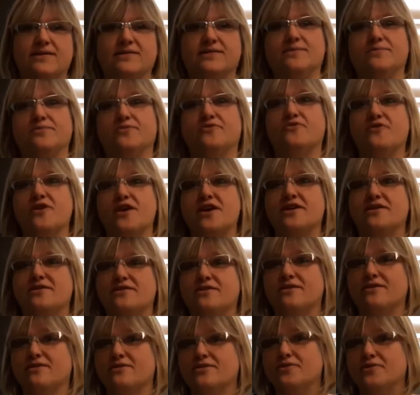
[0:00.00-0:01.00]
Some great
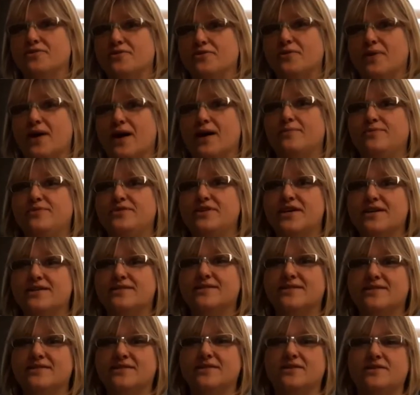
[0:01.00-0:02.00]
new
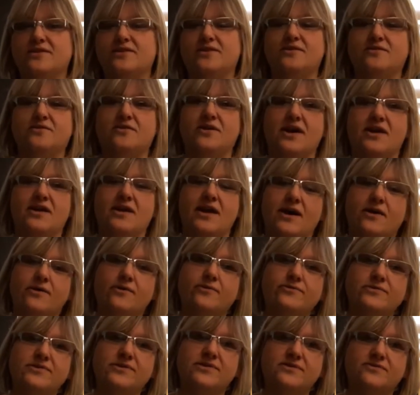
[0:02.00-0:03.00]
updates to
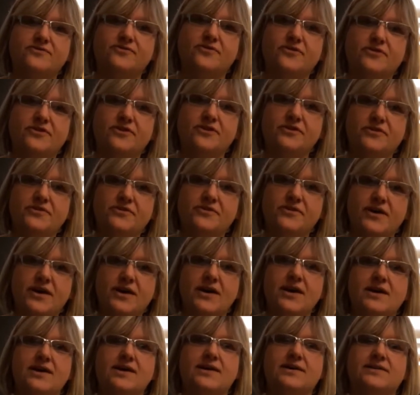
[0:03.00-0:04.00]
announce for you
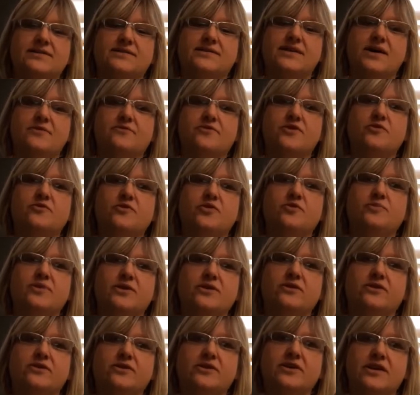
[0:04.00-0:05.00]
is that we will
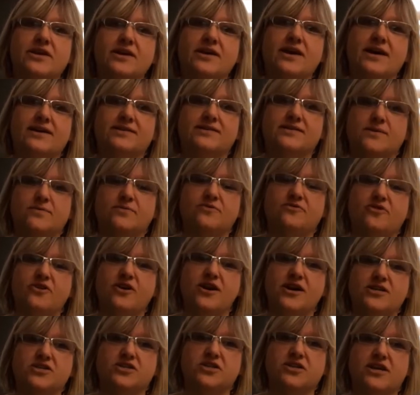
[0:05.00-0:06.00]
be looking at some of
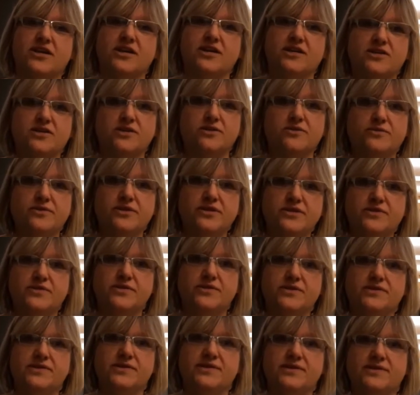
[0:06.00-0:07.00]
our educational
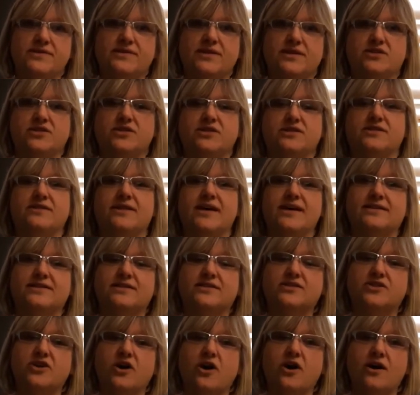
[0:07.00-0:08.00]
resources, such as
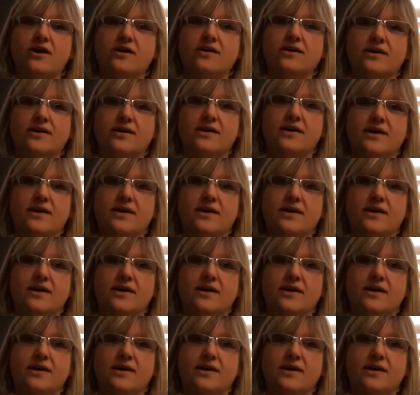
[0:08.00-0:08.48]
Let's Talk,